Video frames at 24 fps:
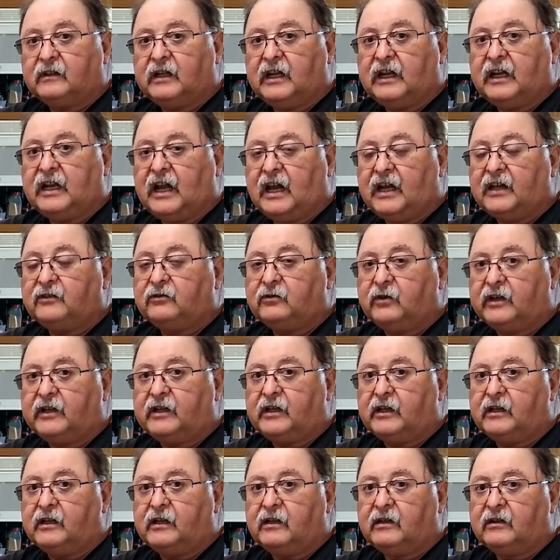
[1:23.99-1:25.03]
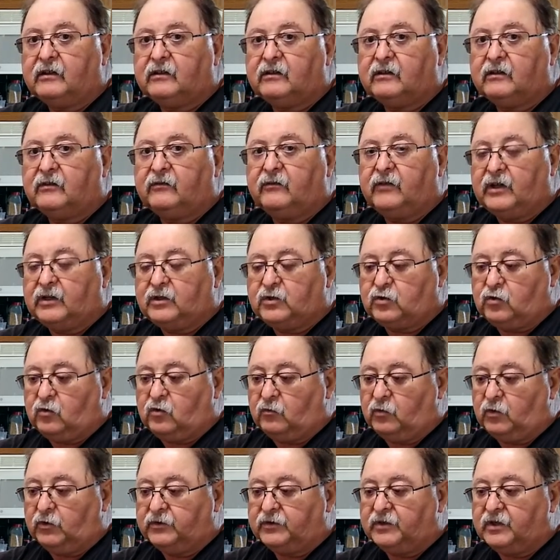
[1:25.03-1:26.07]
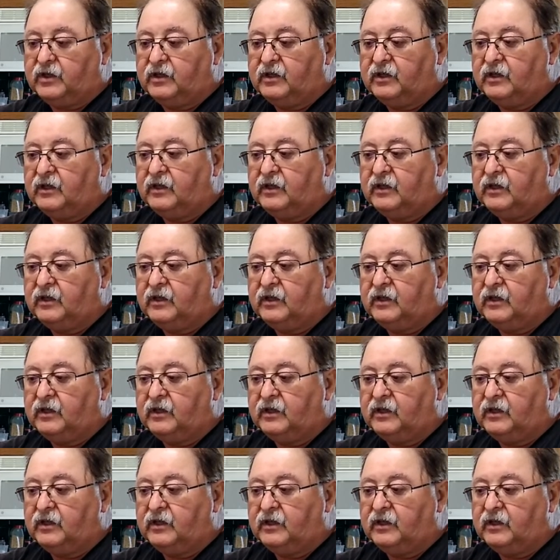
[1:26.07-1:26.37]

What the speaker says: dehydrated vegetables